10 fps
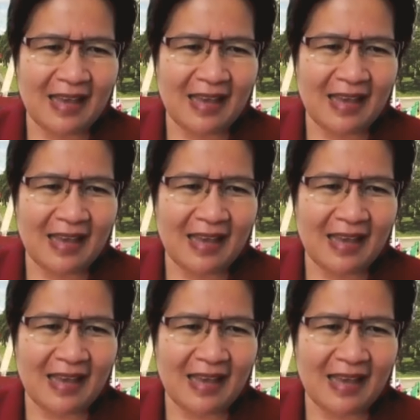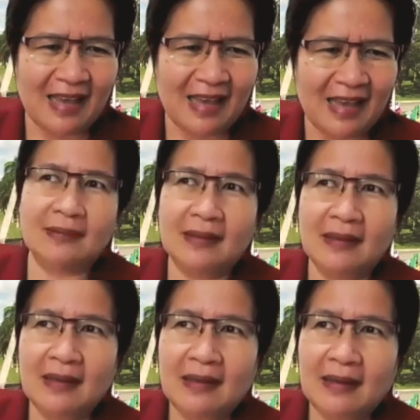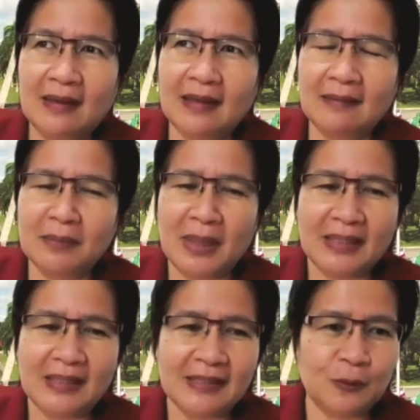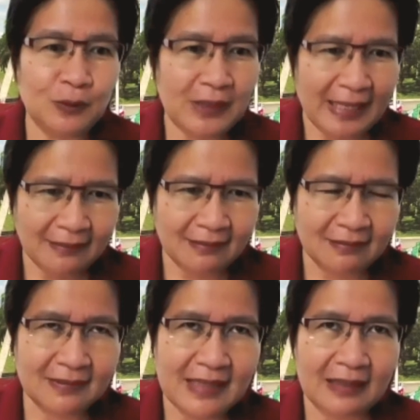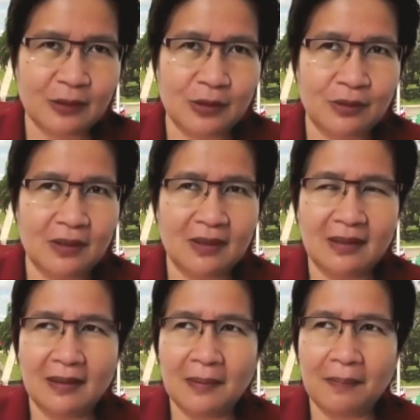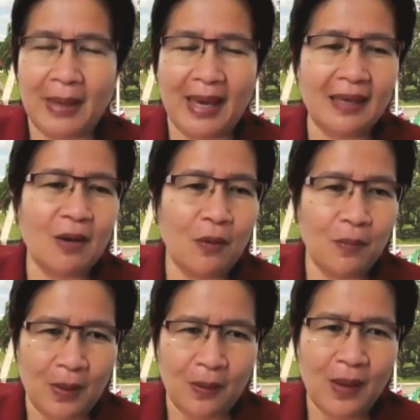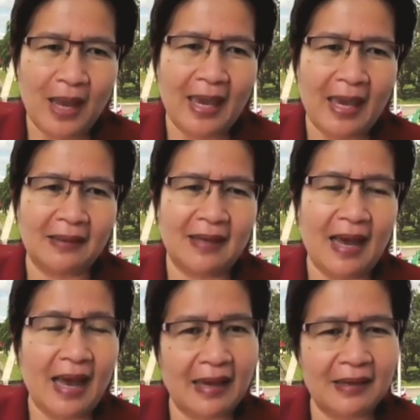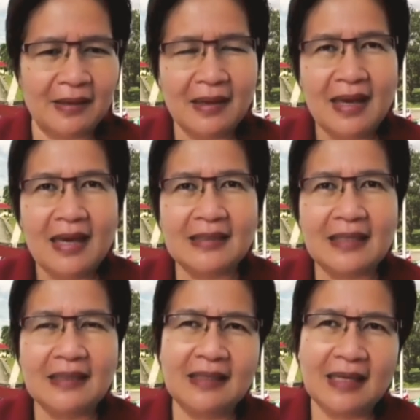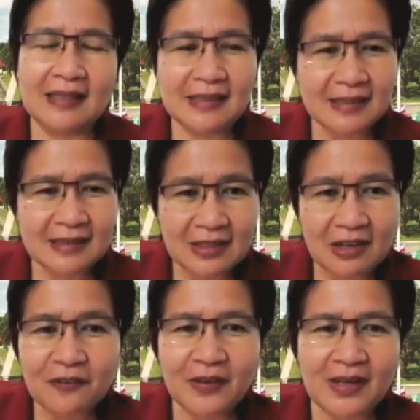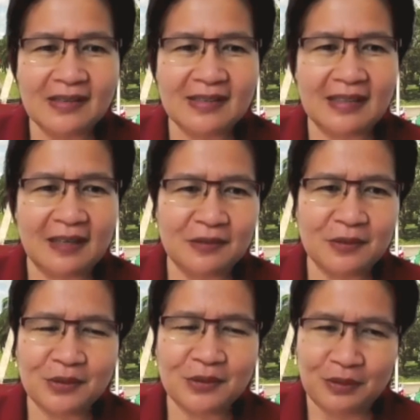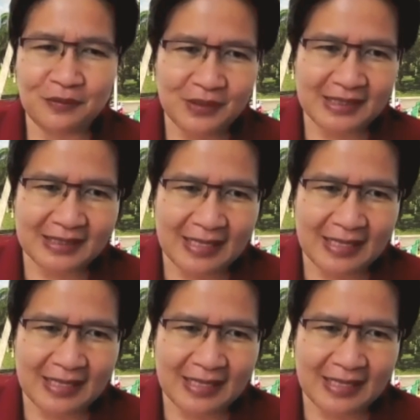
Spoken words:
The turning point came when my student, Dr. Beng Obo, and I attended a research conference at Andrews University.